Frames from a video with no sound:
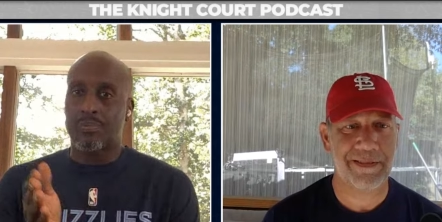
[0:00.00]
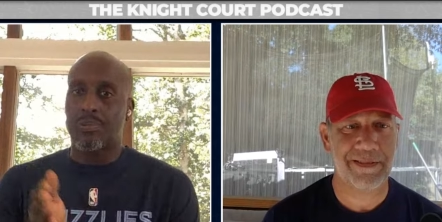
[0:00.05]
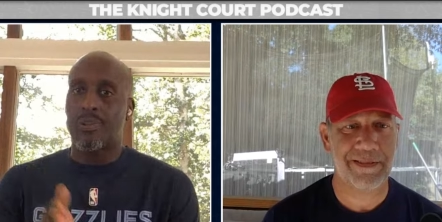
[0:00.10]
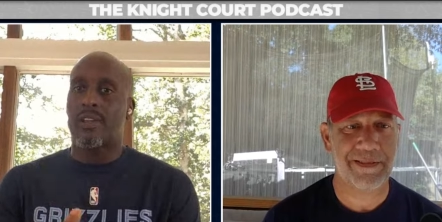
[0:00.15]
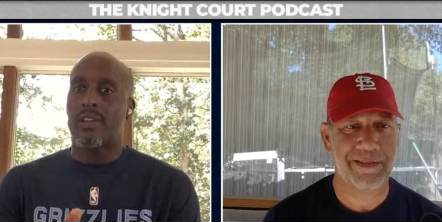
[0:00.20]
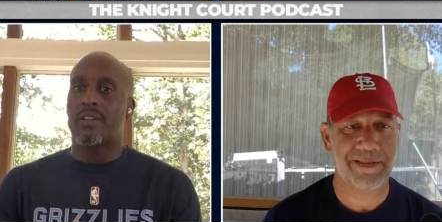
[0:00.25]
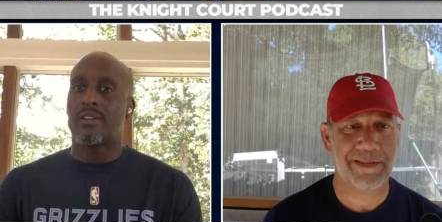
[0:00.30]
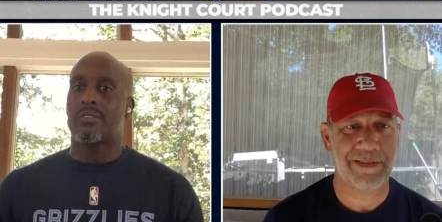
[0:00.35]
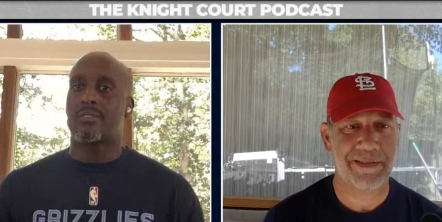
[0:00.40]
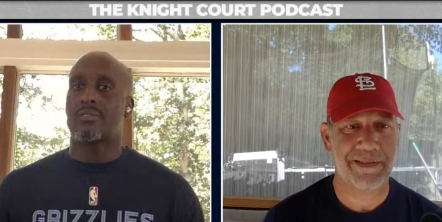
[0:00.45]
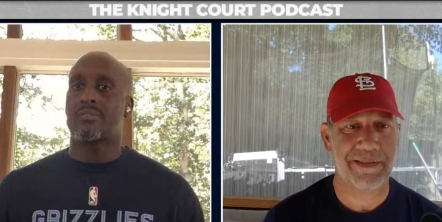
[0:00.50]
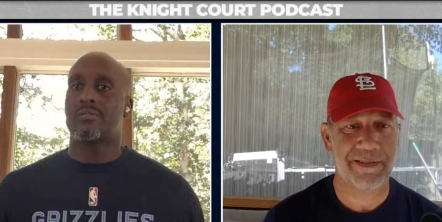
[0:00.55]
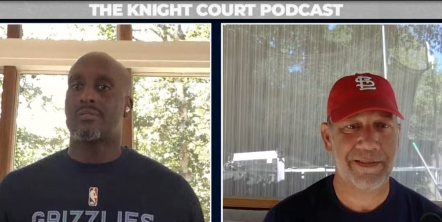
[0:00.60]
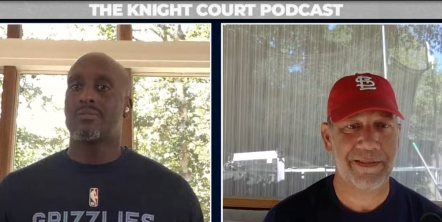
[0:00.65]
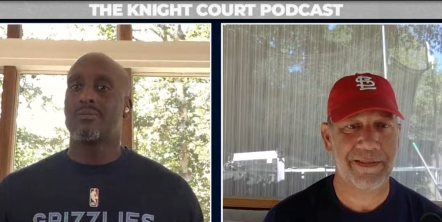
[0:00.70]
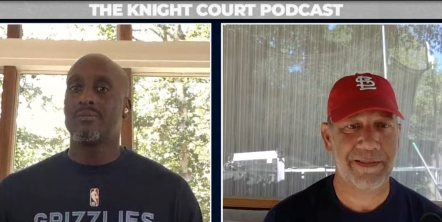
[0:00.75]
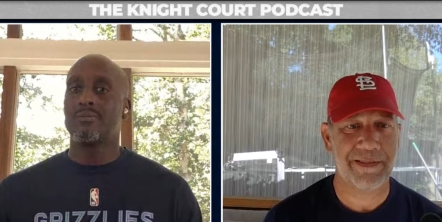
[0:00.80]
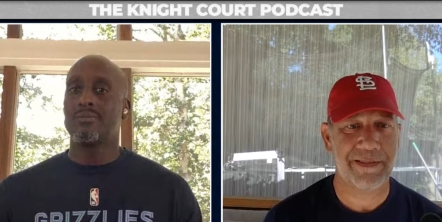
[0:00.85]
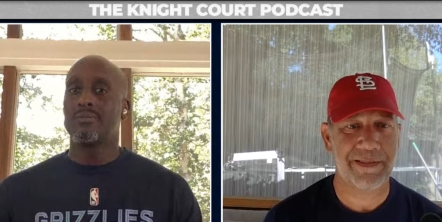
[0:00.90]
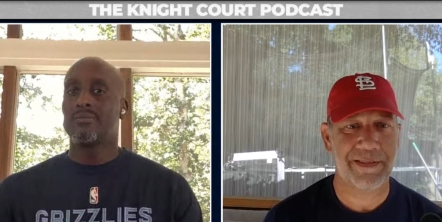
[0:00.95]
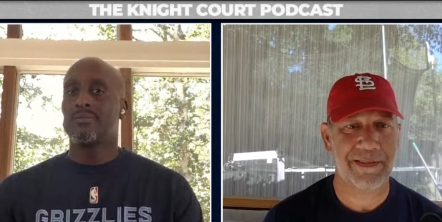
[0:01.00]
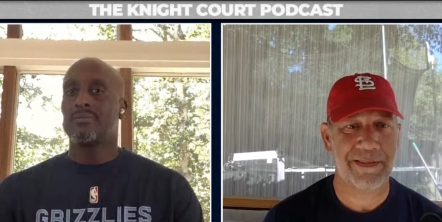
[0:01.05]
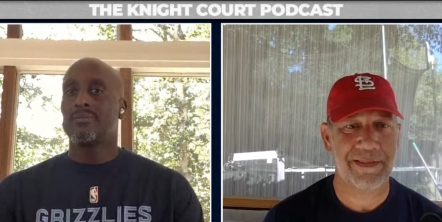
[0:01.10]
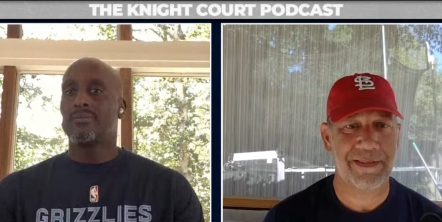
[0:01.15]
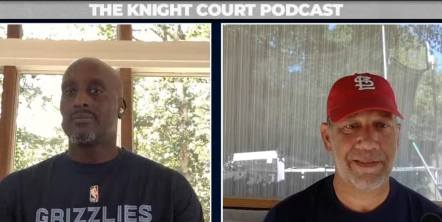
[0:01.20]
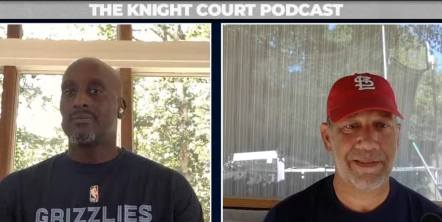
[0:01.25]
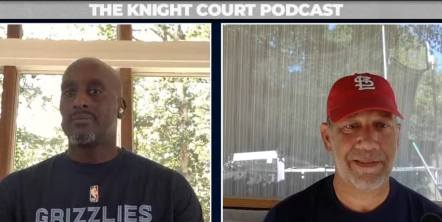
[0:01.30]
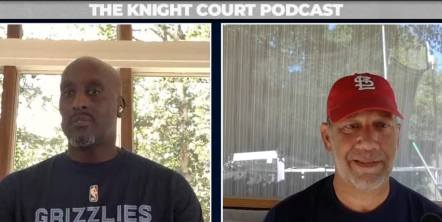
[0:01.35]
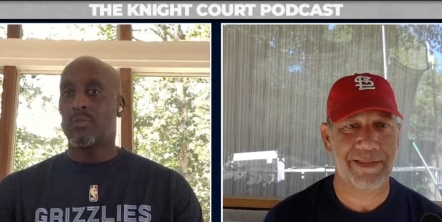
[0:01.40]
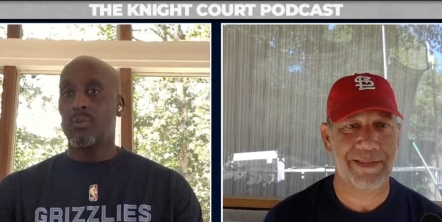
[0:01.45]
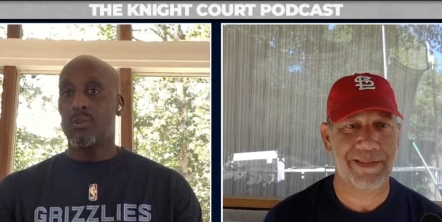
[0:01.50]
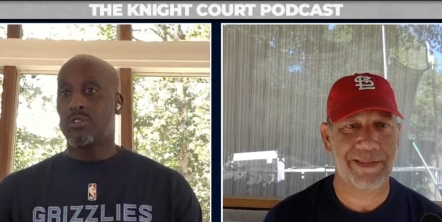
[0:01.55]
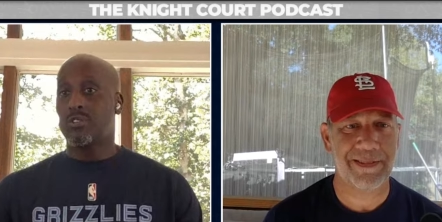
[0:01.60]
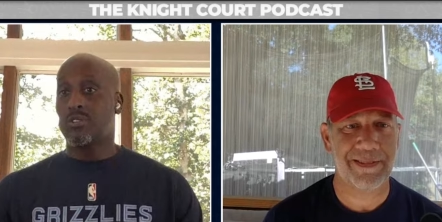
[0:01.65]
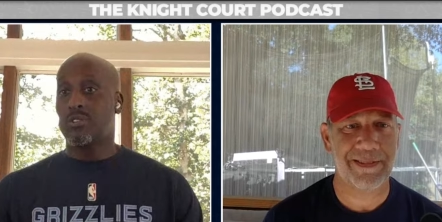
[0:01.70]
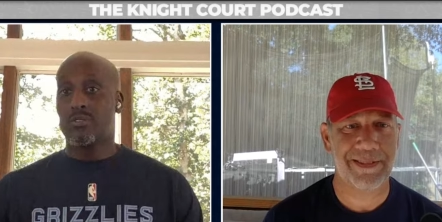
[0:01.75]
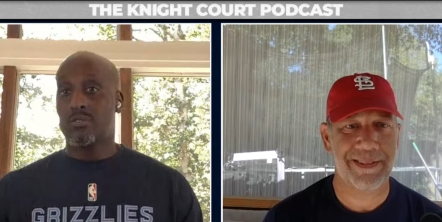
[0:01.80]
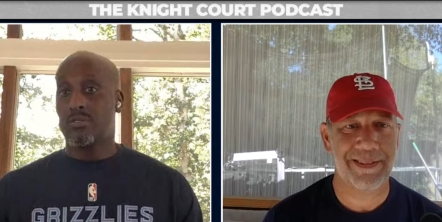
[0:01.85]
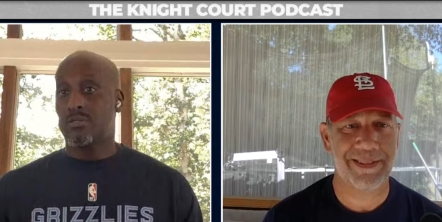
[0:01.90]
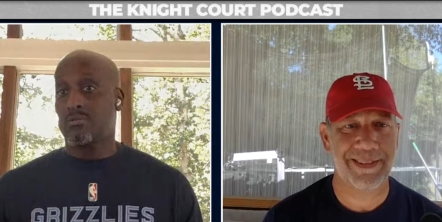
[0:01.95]
Speaker 1: players, which
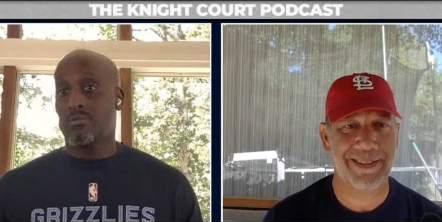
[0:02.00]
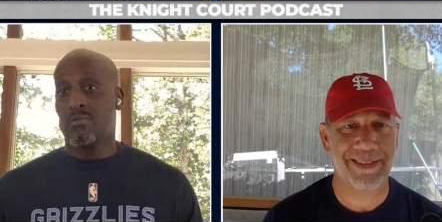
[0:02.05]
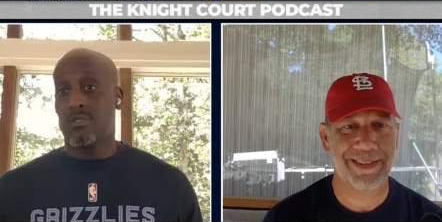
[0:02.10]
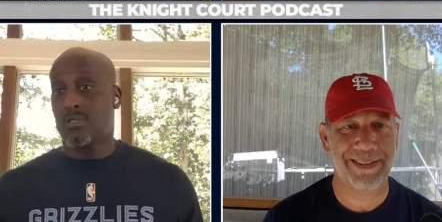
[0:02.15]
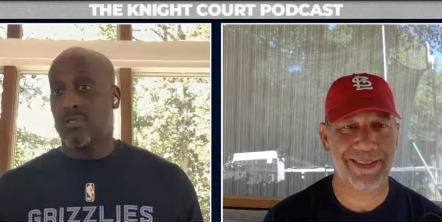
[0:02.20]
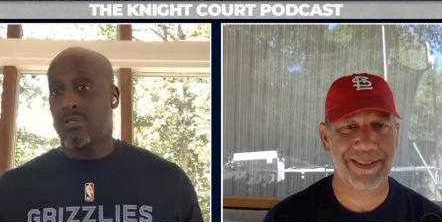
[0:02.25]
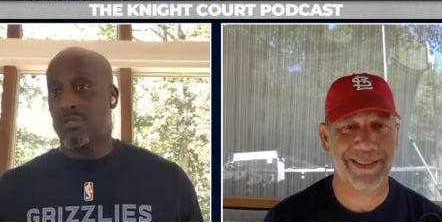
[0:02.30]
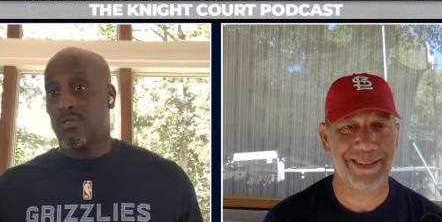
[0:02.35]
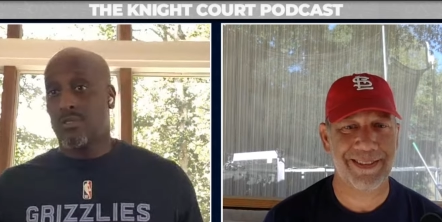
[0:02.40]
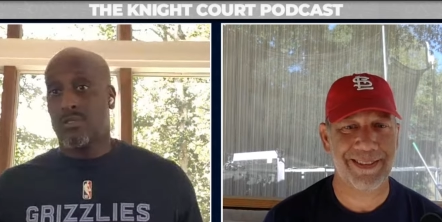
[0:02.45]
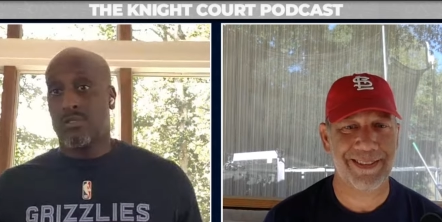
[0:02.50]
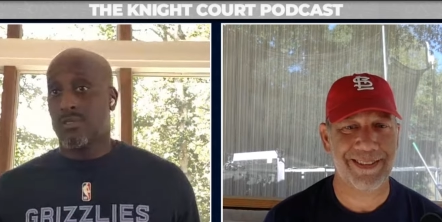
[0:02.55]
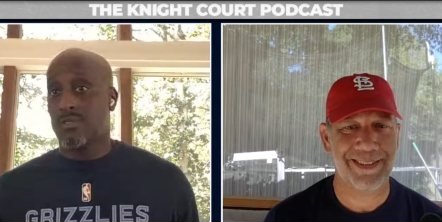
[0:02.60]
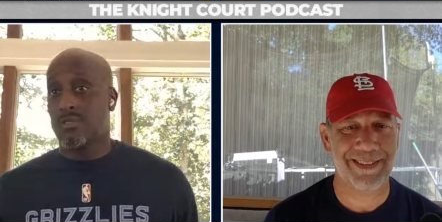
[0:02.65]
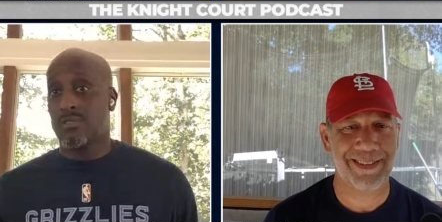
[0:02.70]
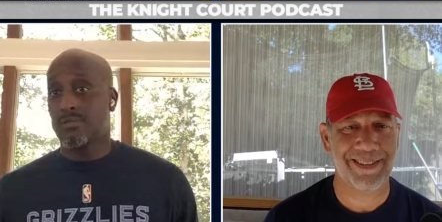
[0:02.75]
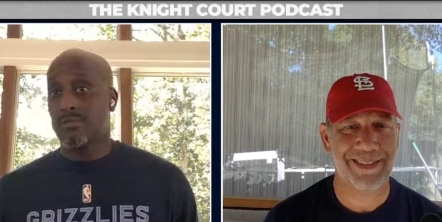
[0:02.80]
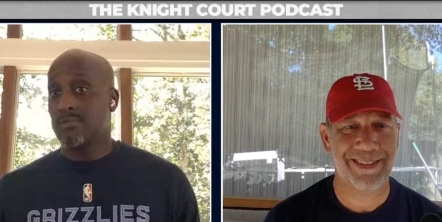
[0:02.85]
is which is.